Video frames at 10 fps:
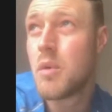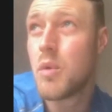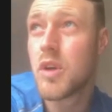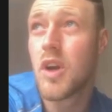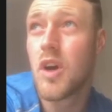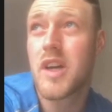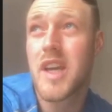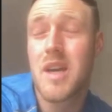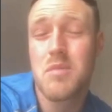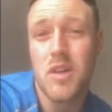we won a lot of
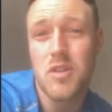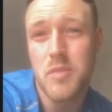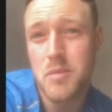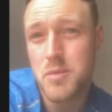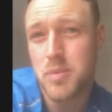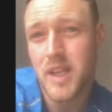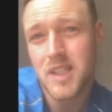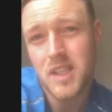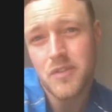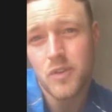games and I was maybe playing
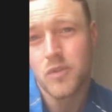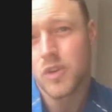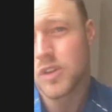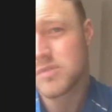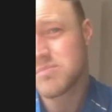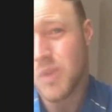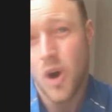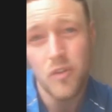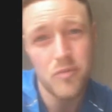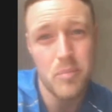a different role
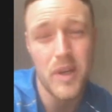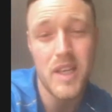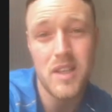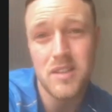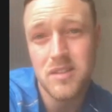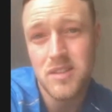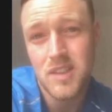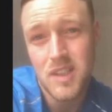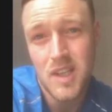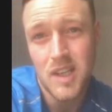off Billy,
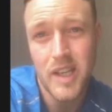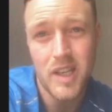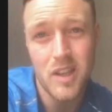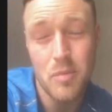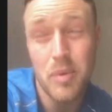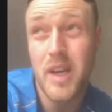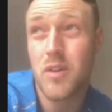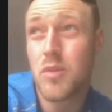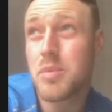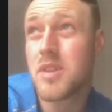linking the
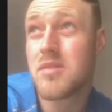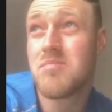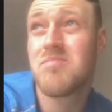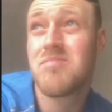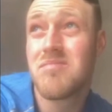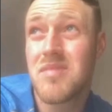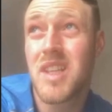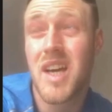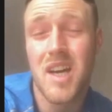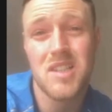player up. And
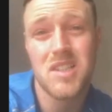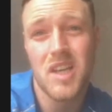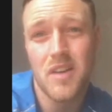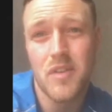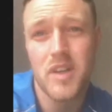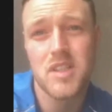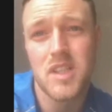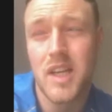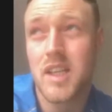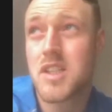yeah, I'd say I've had to
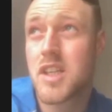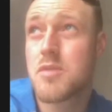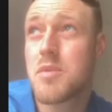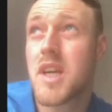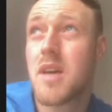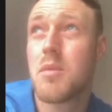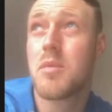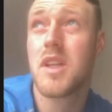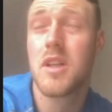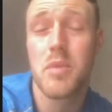slightly change my game up a
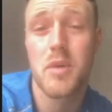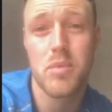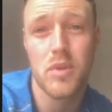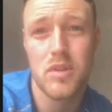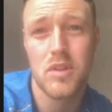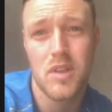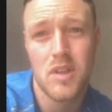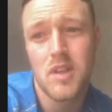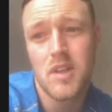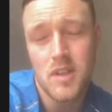little bit, but
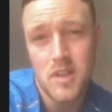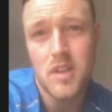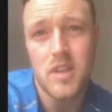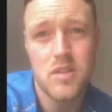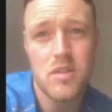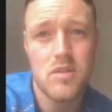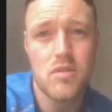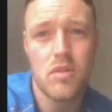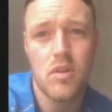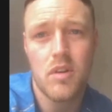it's
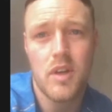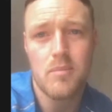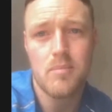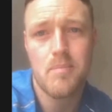going all right.